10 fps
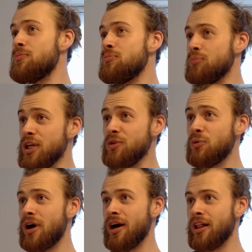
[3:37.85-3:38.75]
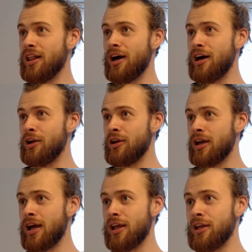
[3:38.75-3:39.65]
Meanwhile, I
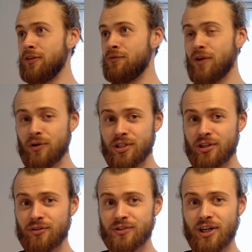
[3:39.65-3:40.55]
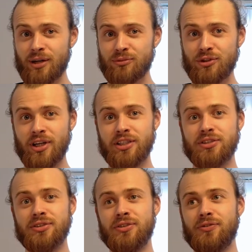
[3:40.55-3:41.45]
had a very tough time trying
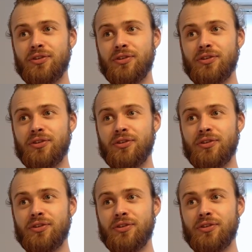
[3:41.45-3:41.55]
to